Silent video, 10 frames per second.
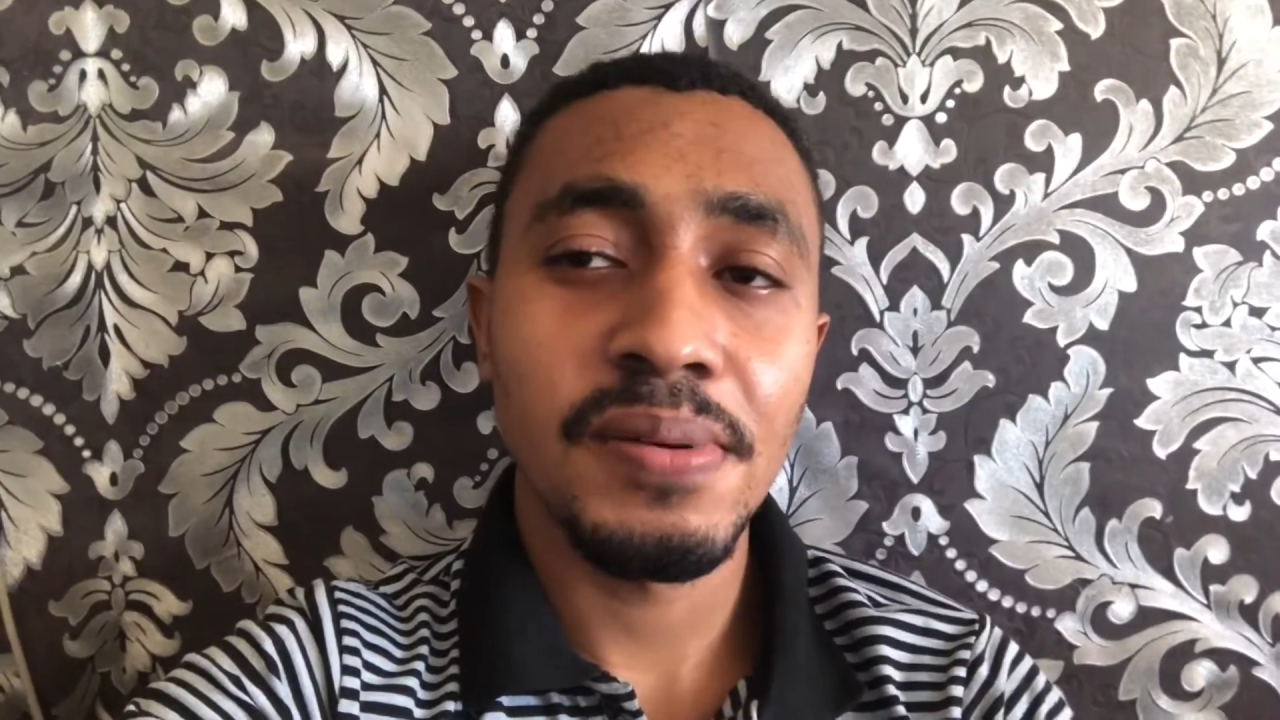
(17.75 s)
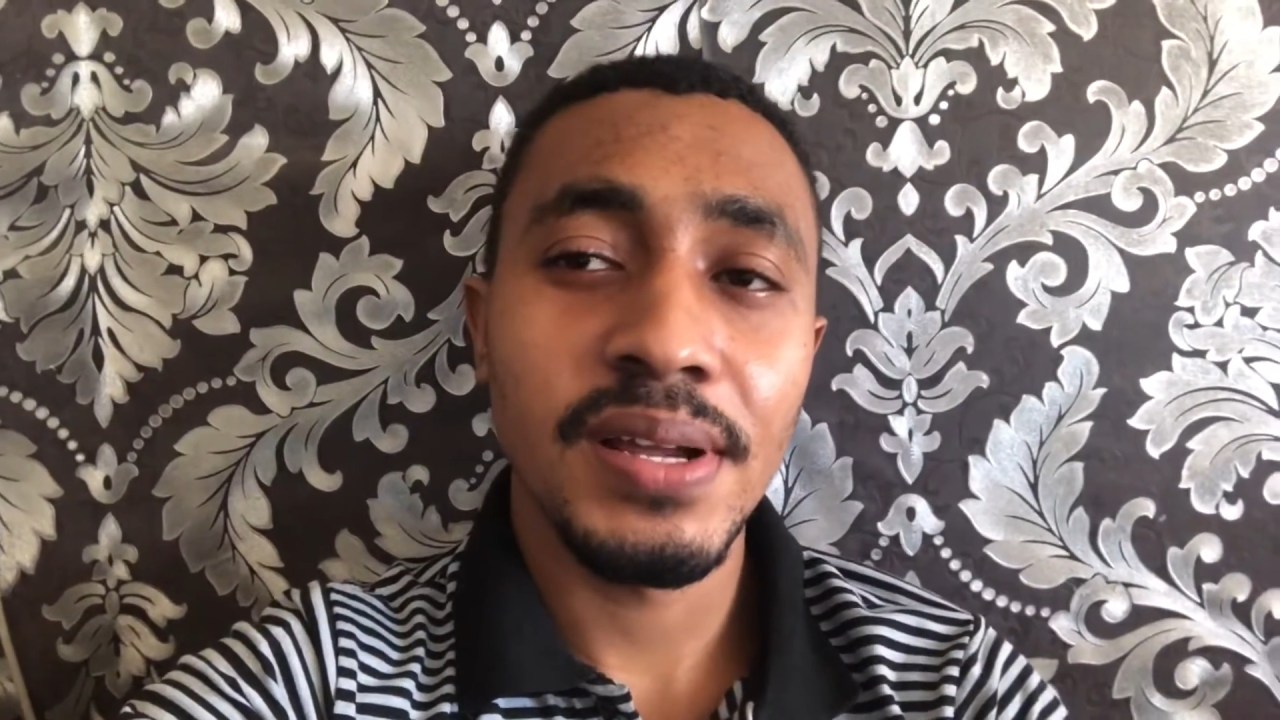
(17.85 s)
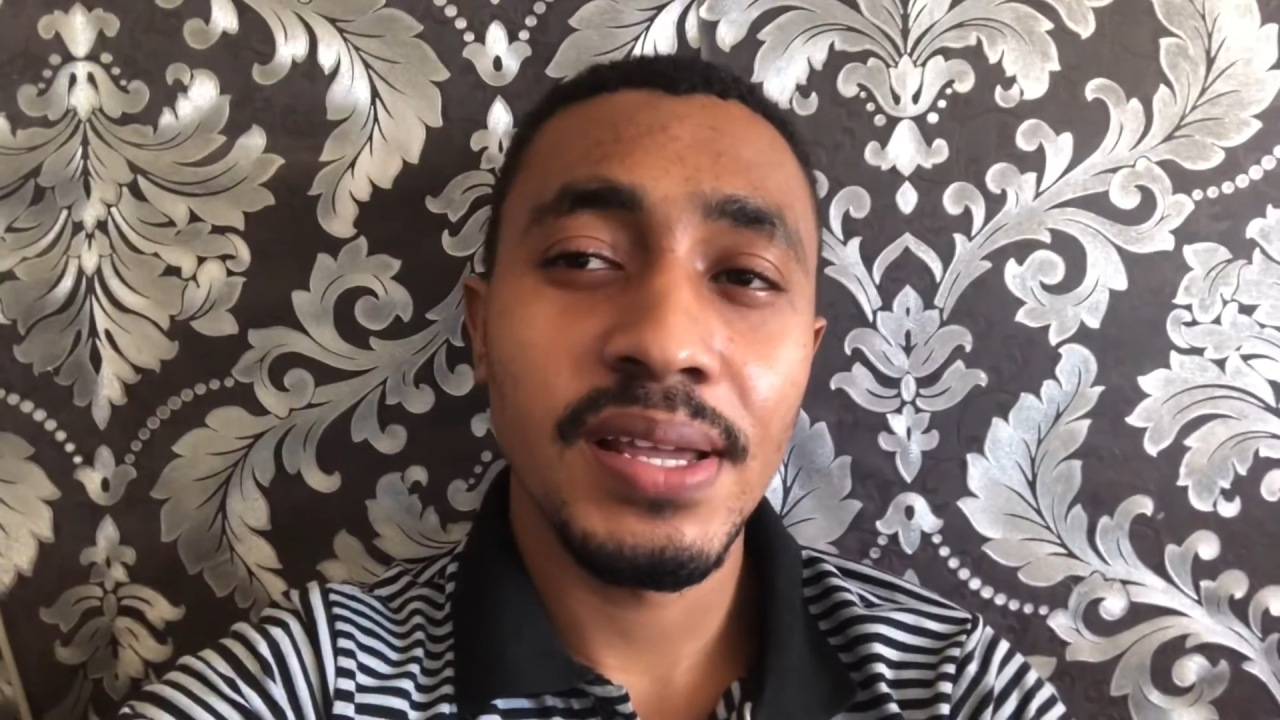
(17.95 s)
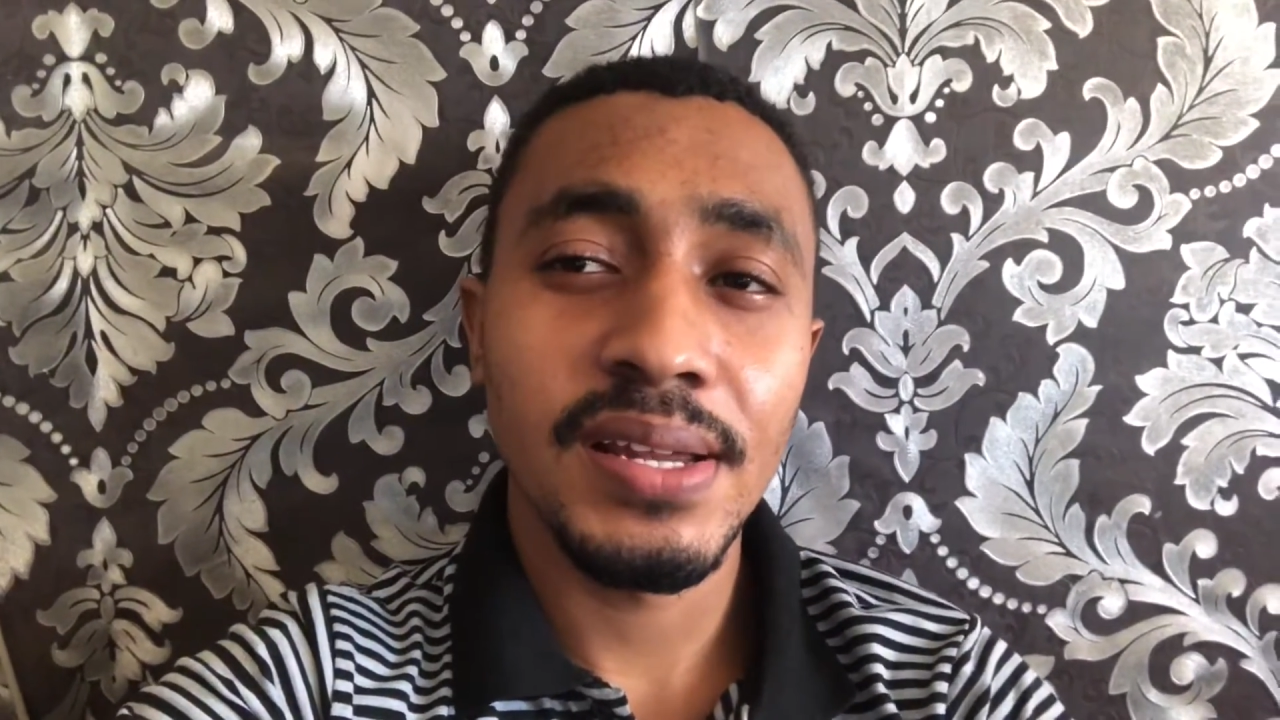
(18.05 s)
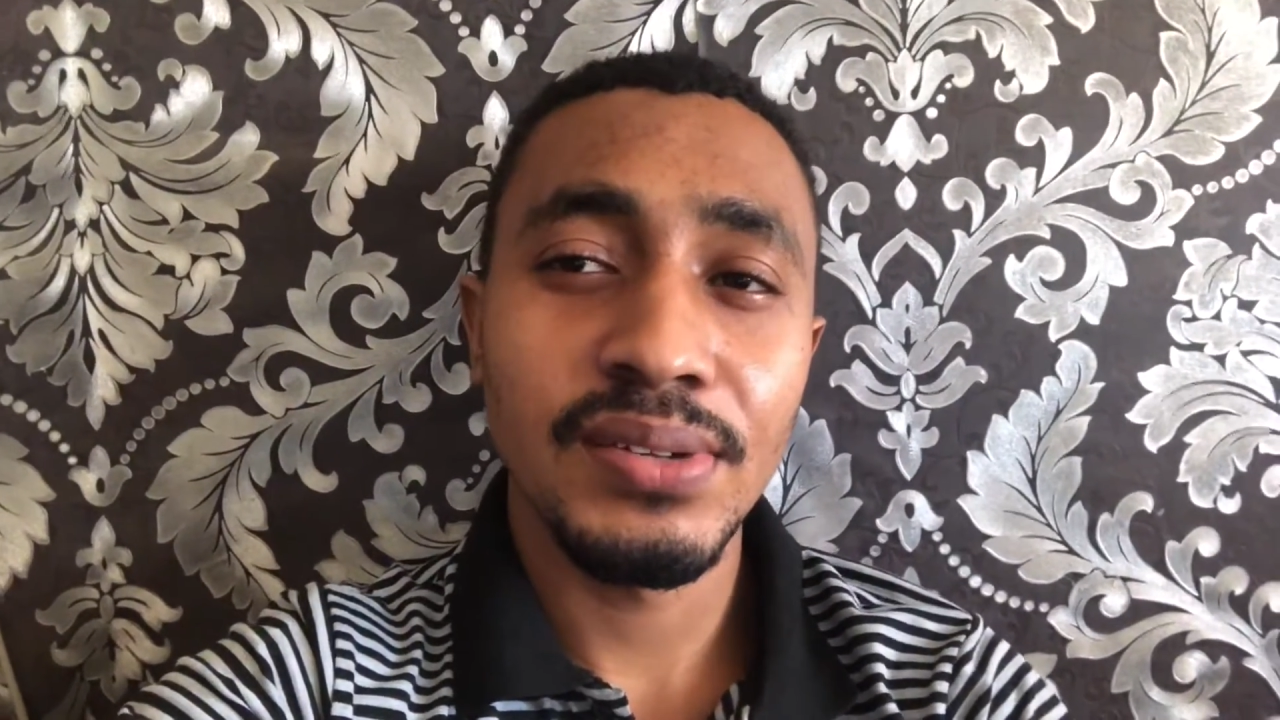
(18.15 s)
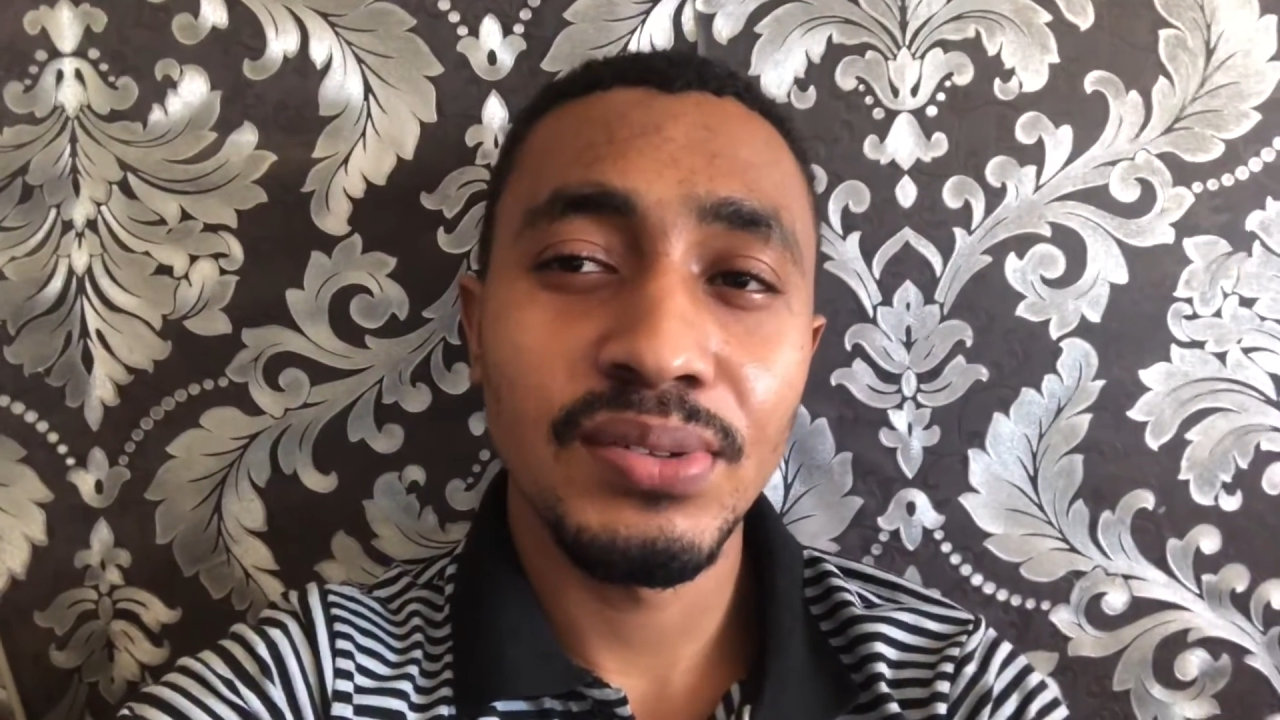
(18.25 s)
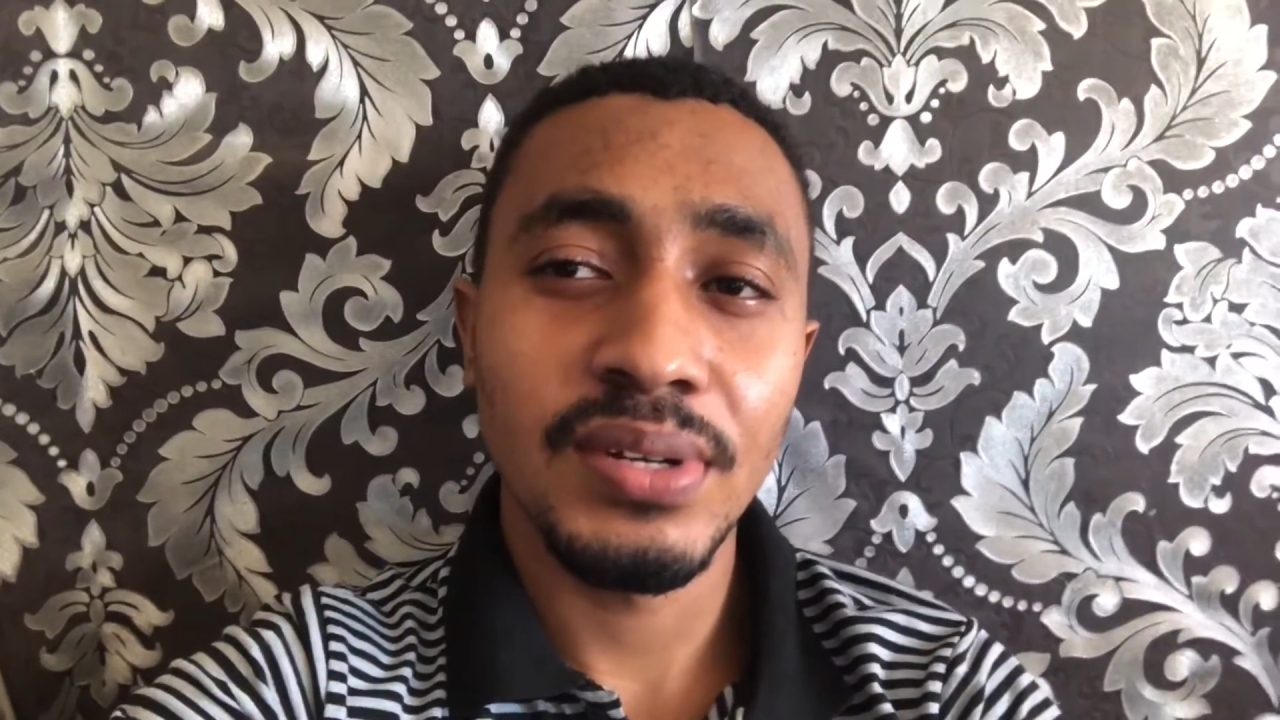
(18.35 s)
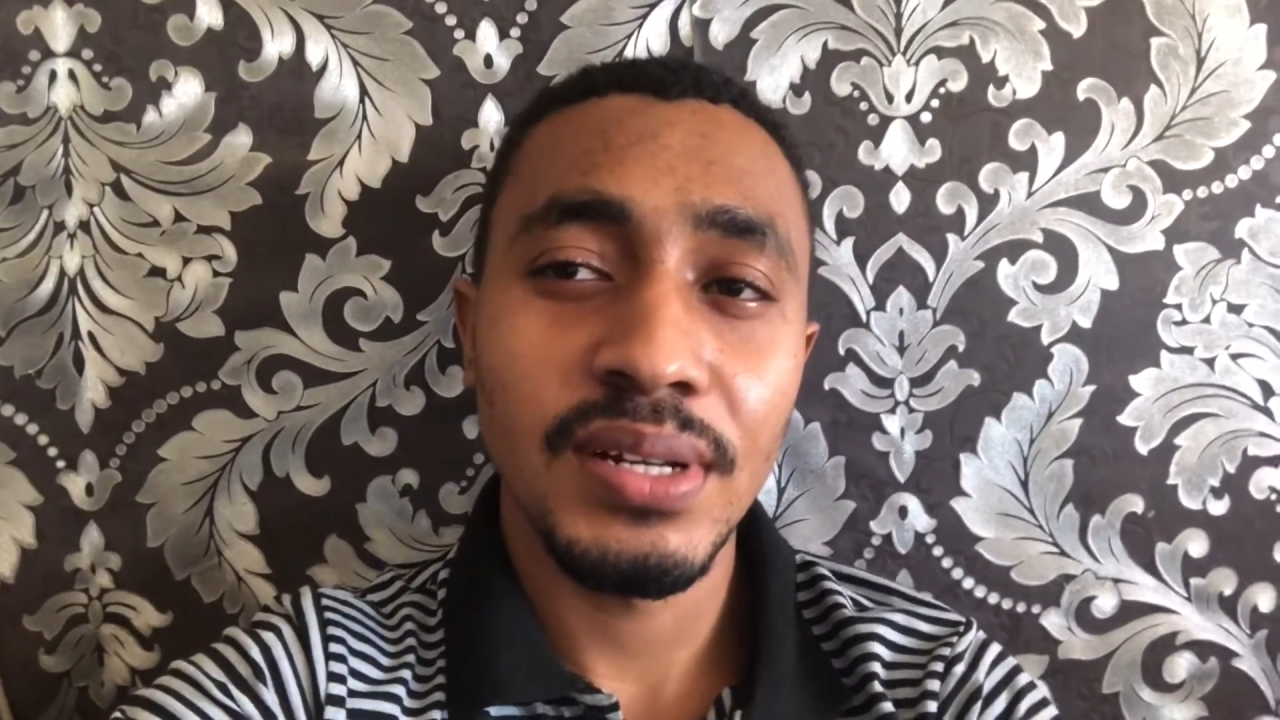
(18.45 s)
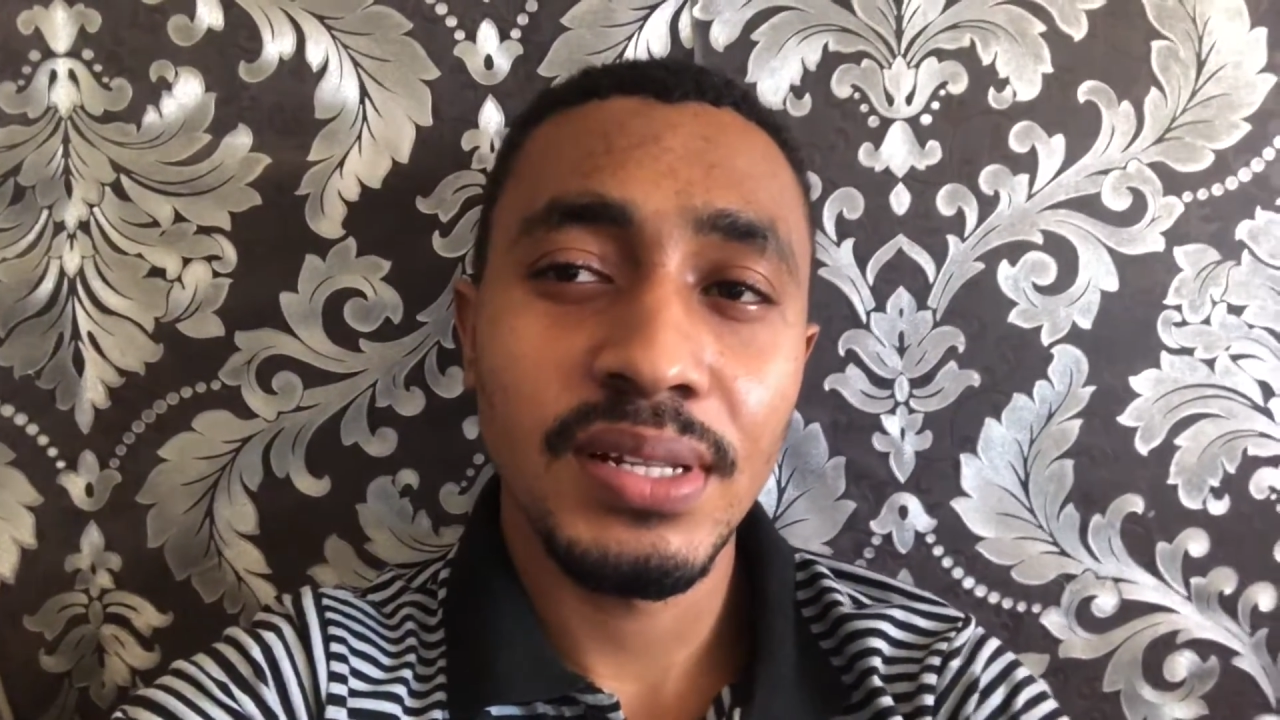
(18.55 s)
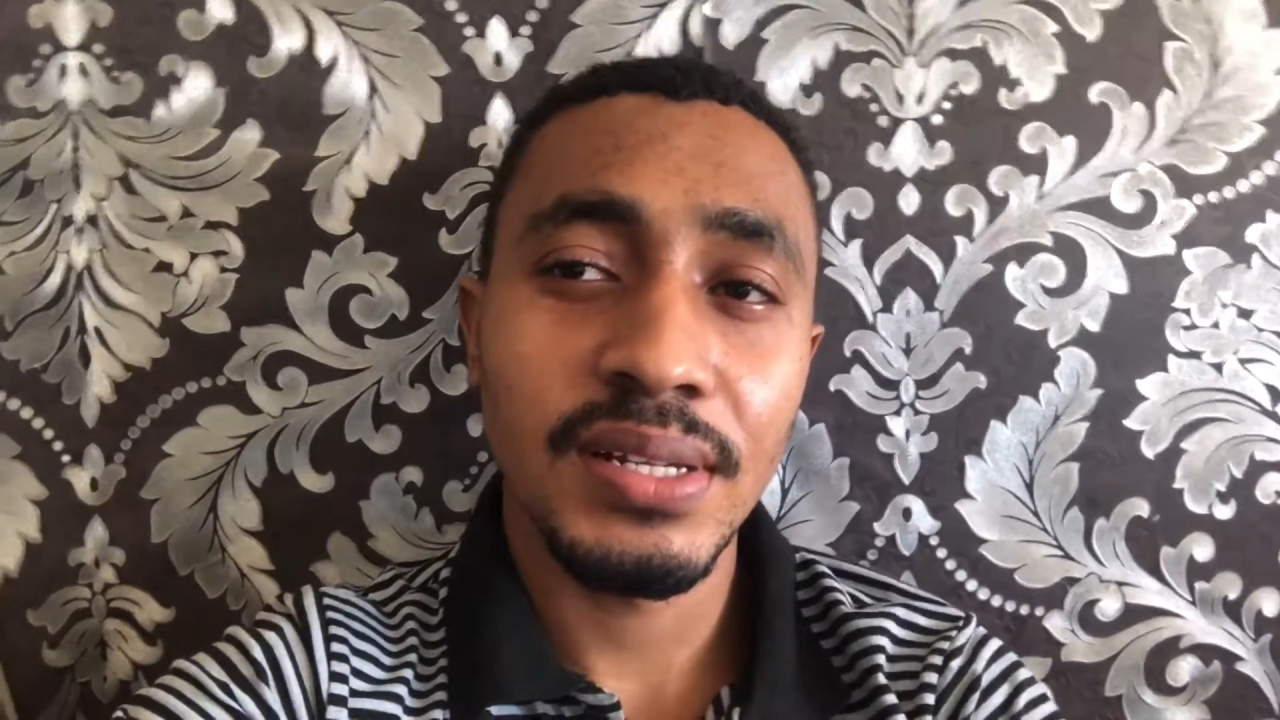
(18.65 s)
again to
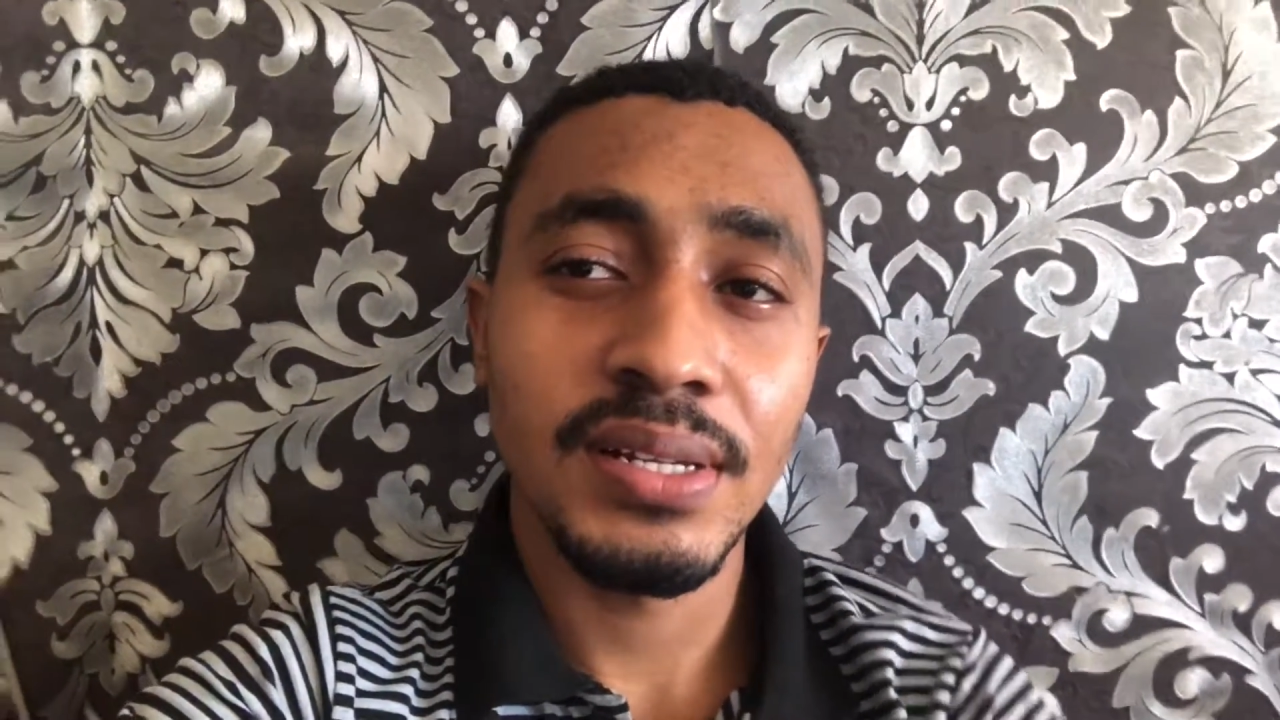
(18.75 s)
another